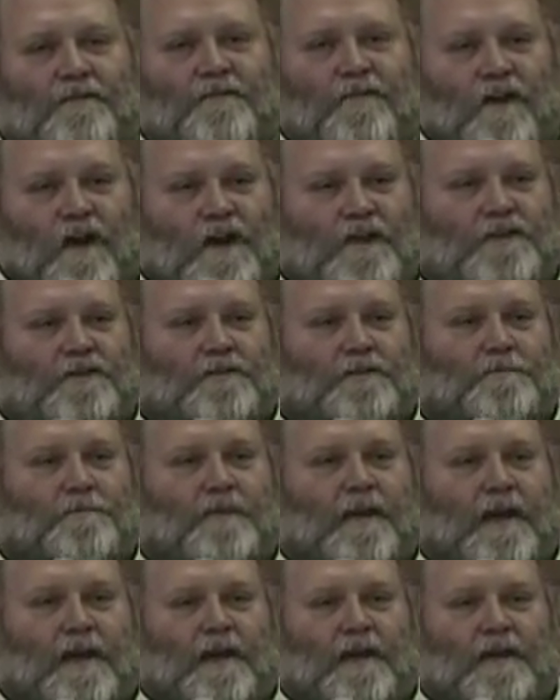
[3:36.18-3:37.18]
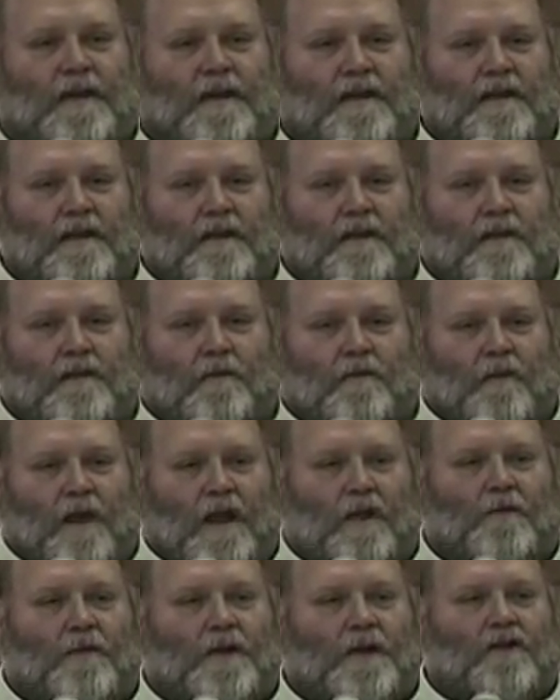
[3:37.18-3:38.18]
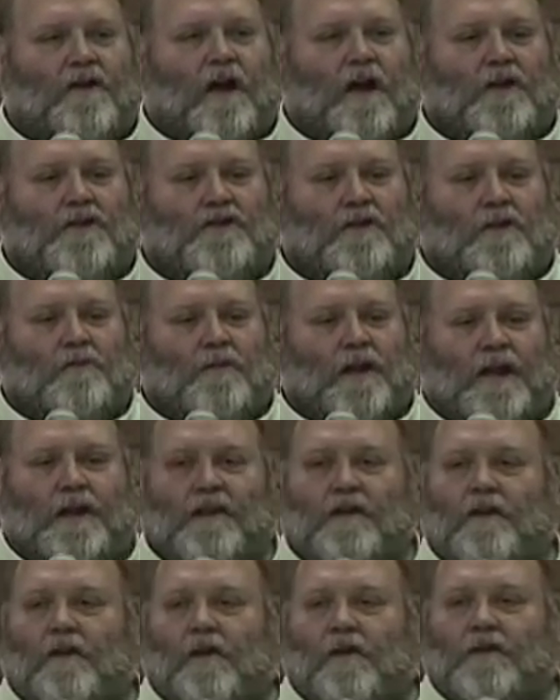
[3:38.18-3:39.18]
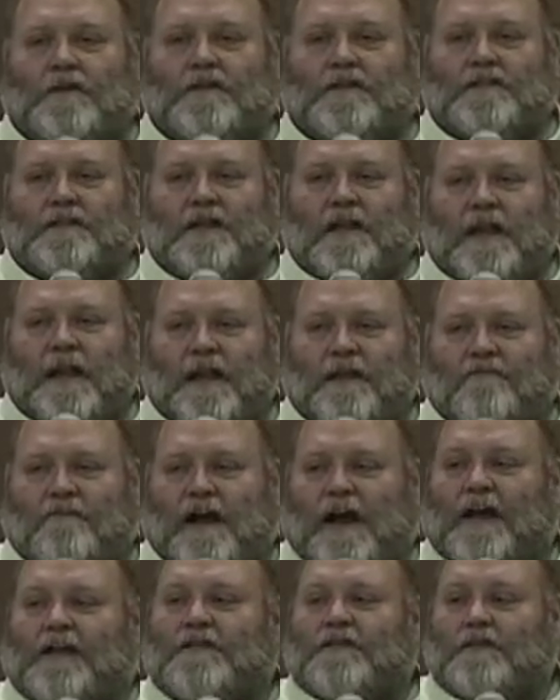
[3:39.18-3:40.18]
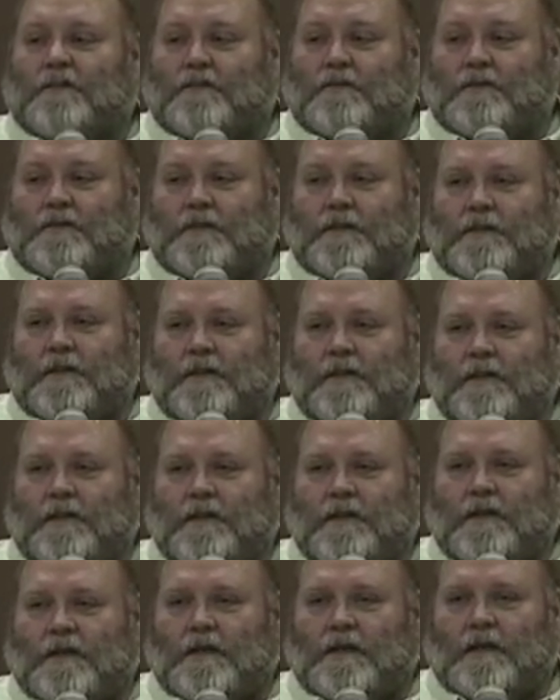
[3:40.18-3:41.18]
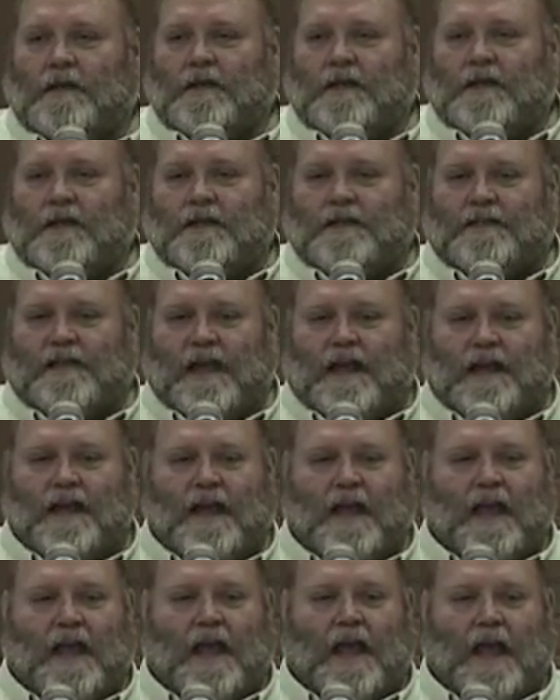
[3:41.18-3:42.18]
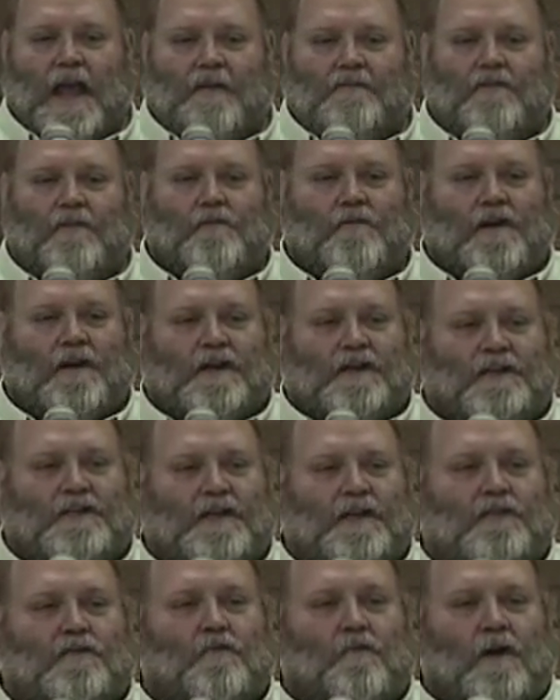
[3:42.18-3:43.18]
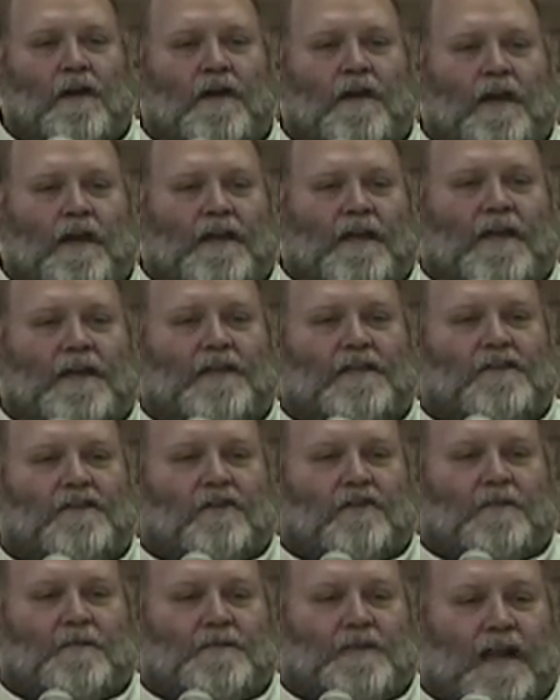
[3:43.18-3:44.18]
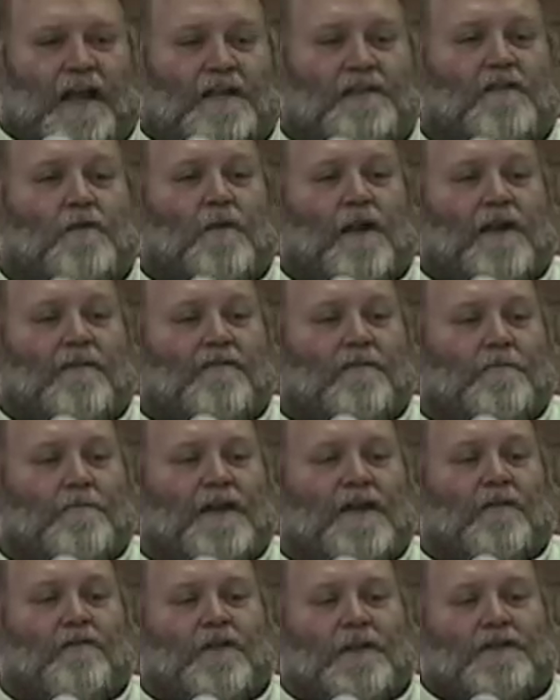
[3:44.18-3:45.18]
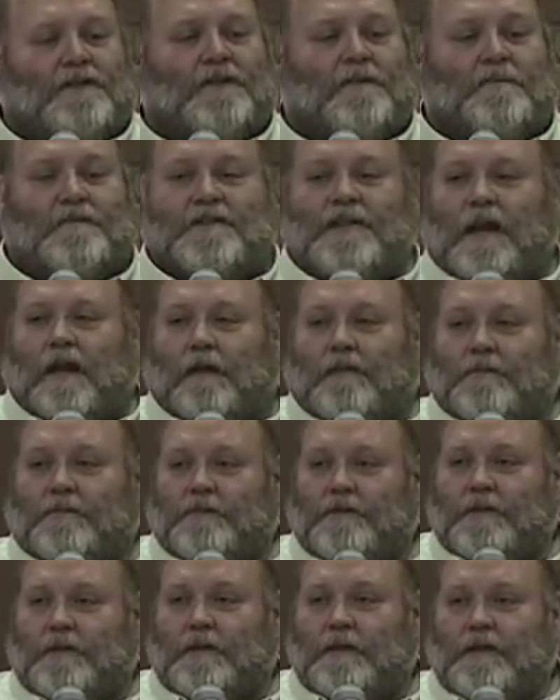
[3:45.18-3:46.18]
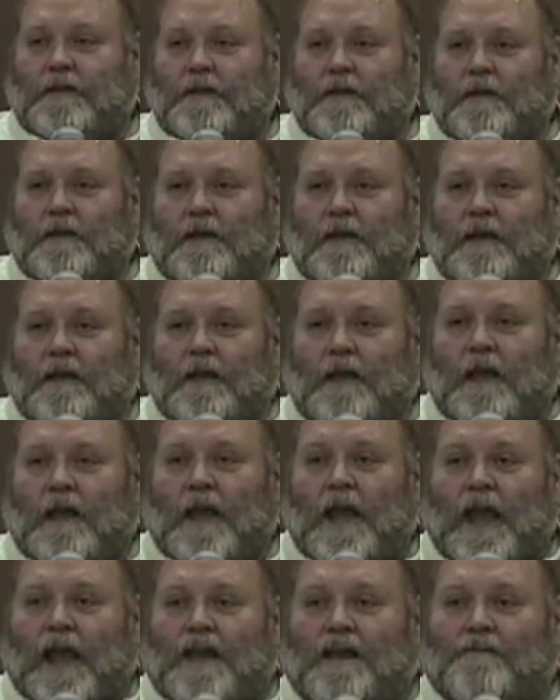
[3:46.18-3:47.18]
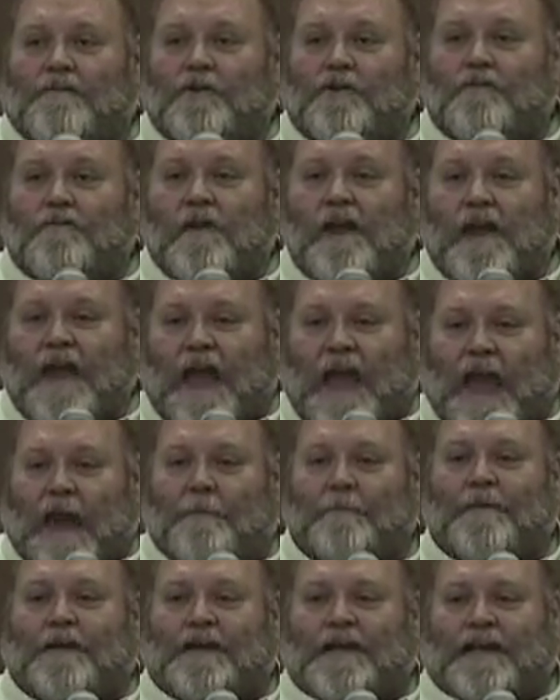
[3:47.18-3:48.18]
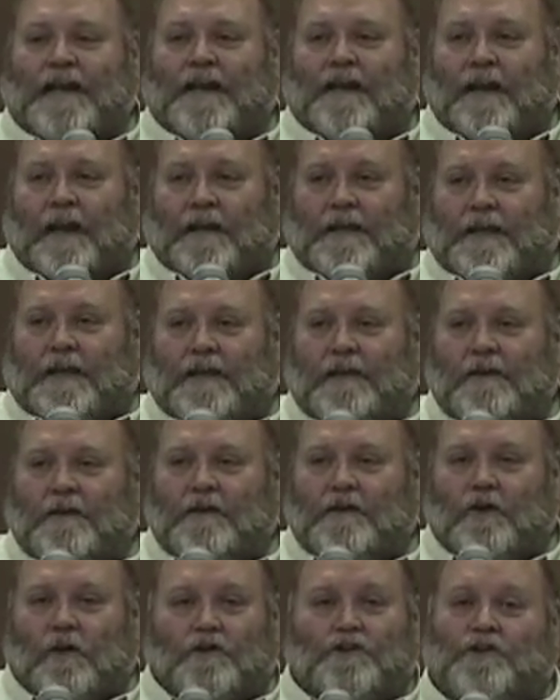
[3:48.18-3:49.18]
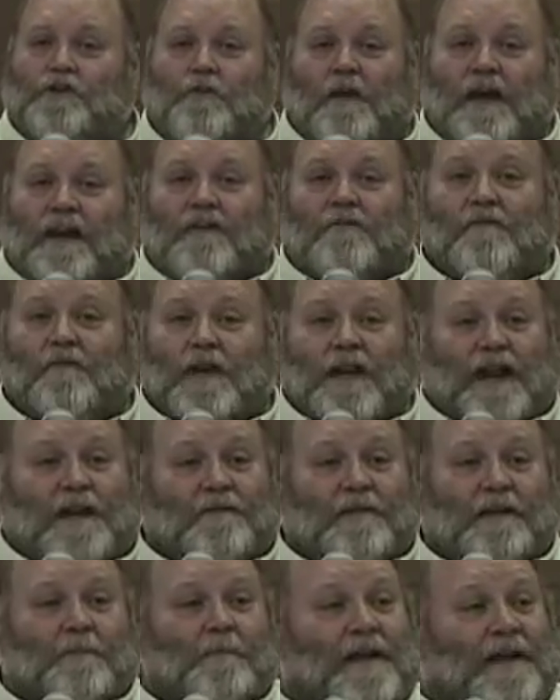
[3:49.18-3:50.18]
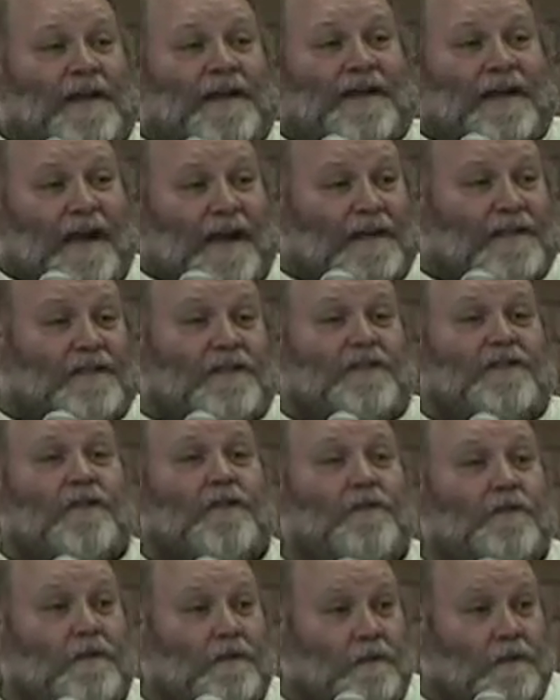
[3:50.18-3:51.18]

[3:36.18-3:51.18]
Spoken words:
fostered by the right-wing talk show radio hosts and Fox News, is that everyone is just one lucky circumstance away from being rich themselves. And if you happen to get lucky, don't you want to avoid having to pay any taxes too?